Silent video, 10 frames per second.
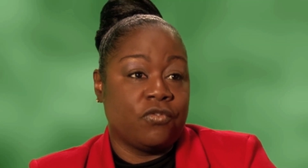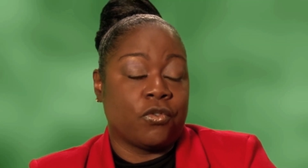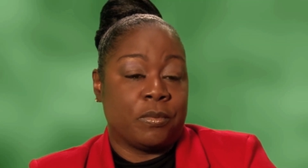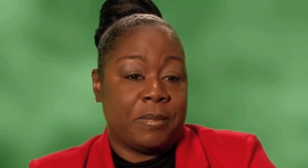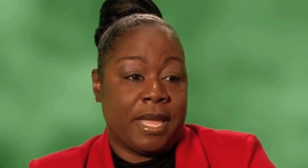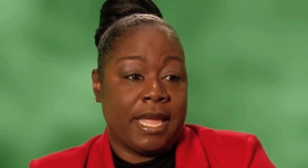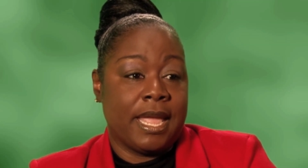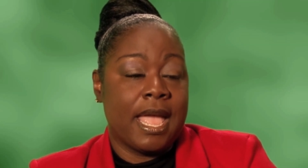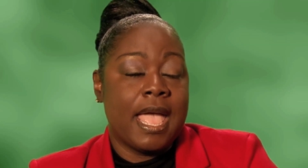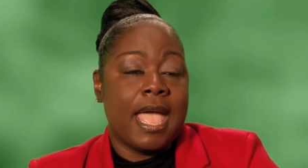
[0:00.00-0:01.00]
for
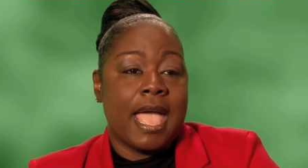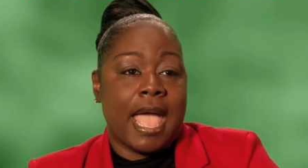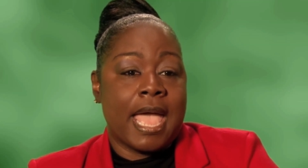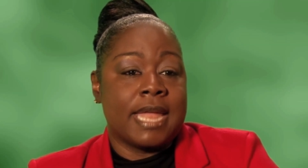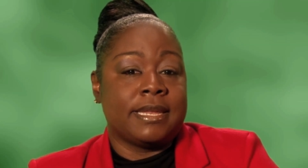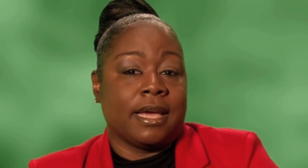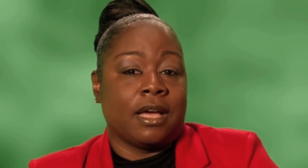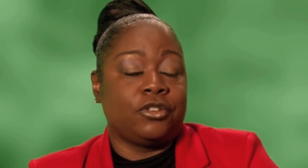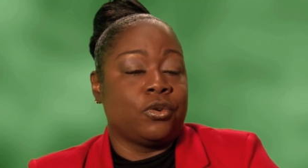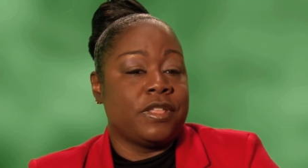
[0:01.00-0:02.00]
me. And
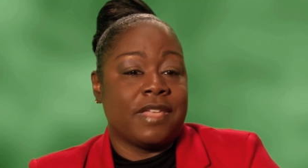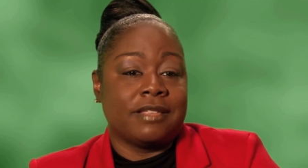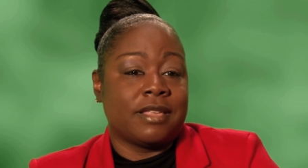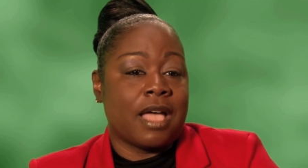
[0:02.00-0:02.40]
uh, during that